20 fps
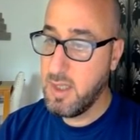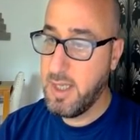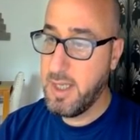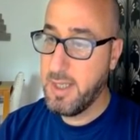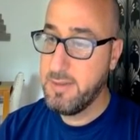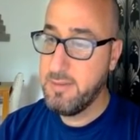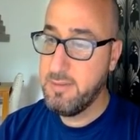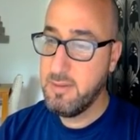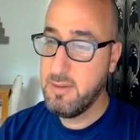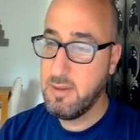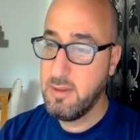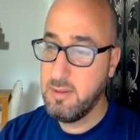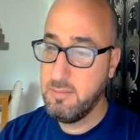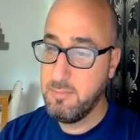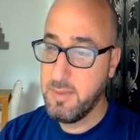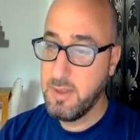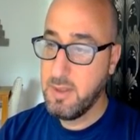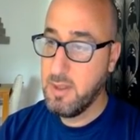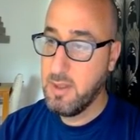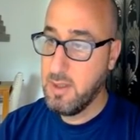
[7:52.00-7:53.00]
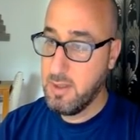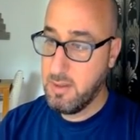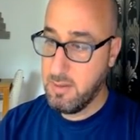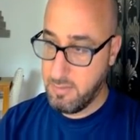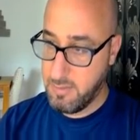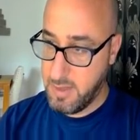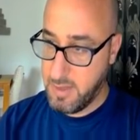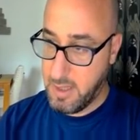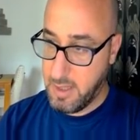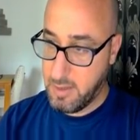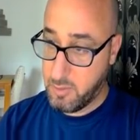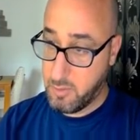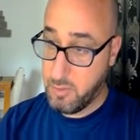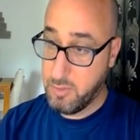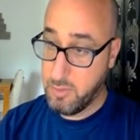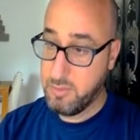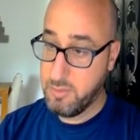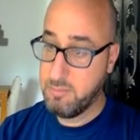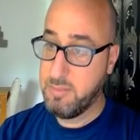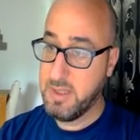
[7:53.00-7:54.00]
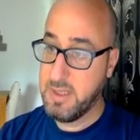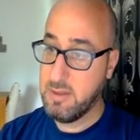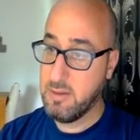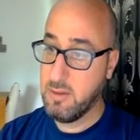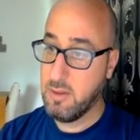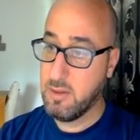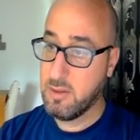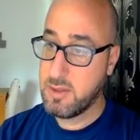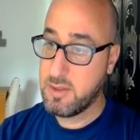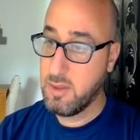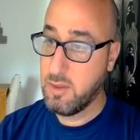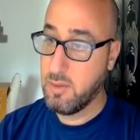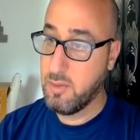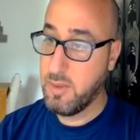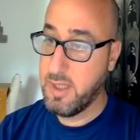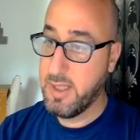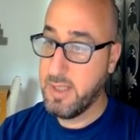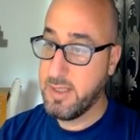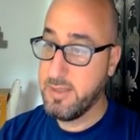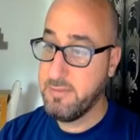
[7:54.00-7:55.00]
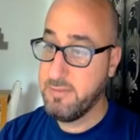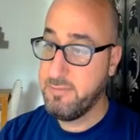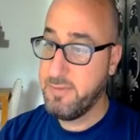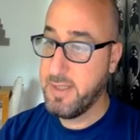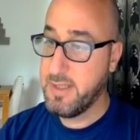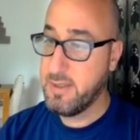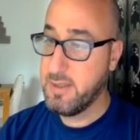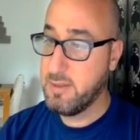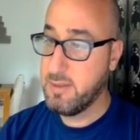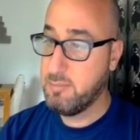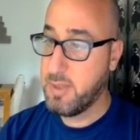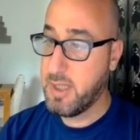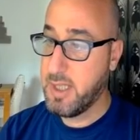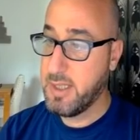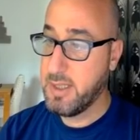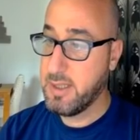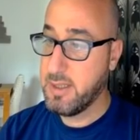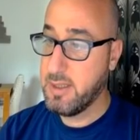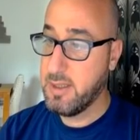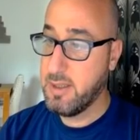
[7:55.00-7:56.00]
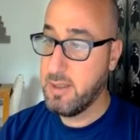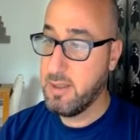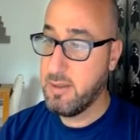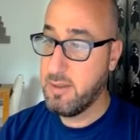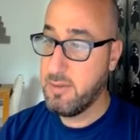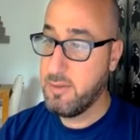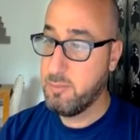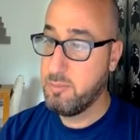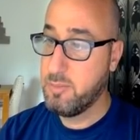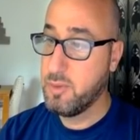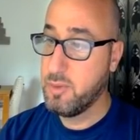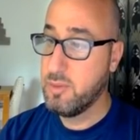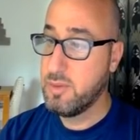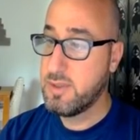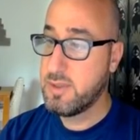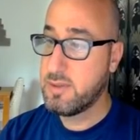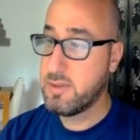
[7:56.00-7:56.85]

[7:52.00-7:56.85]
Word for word: and that could be also uh, defended by uh, the Bulls.